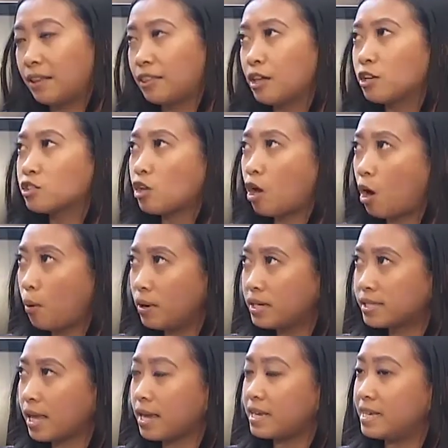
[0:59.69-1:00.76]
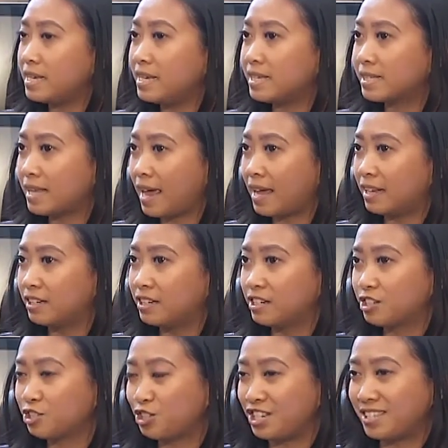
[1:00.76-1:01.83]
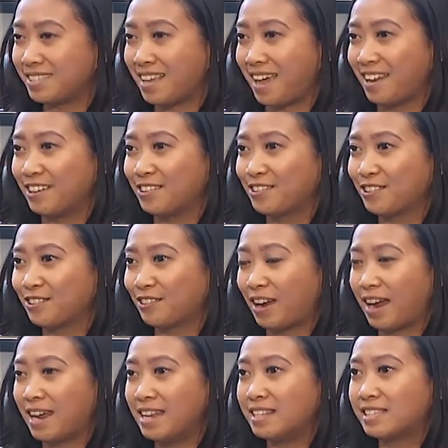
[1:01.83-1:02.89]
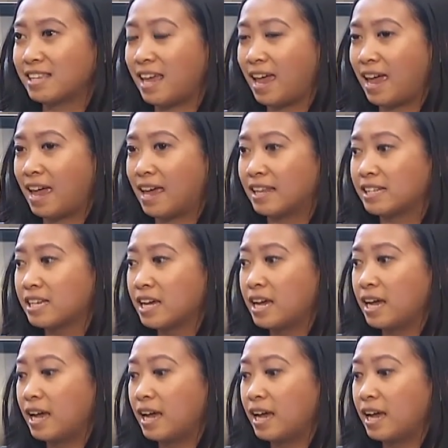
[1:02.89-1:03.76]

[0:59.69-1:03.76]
There's always that he said, she said, right? And